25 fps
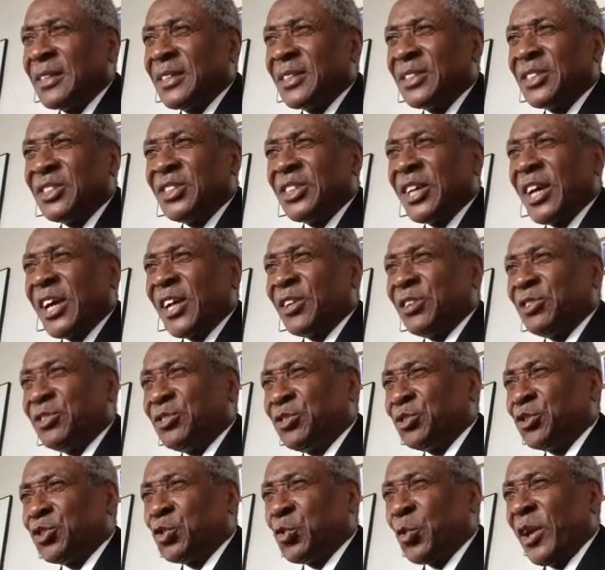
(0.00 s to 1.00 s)
This is not
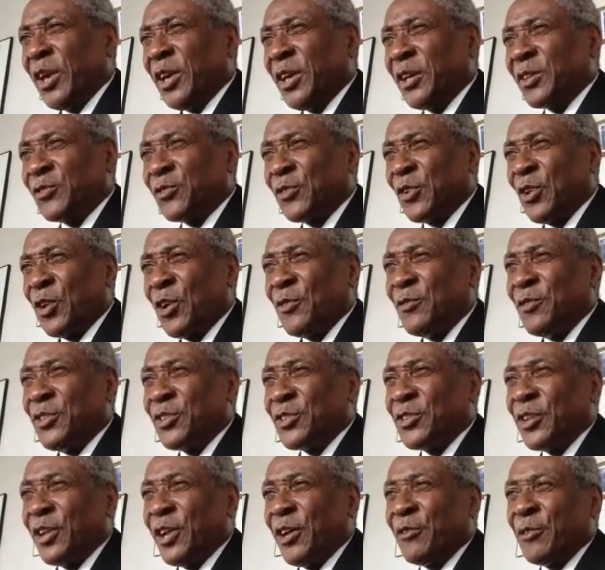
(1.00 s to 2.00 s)
to sway a flawed
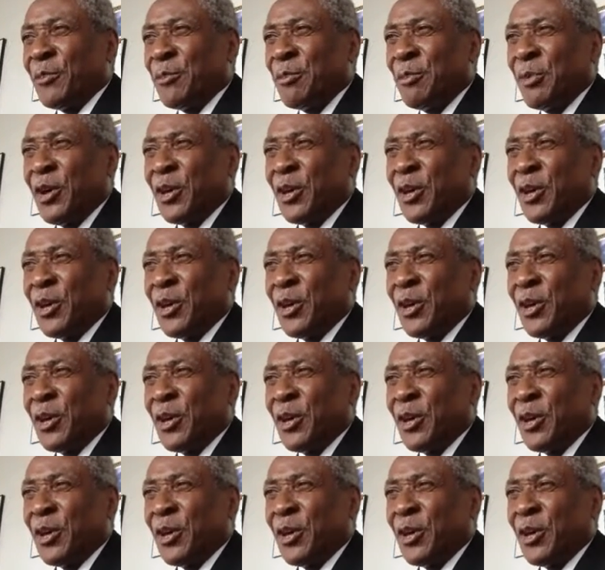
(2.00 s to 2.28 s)
visionary from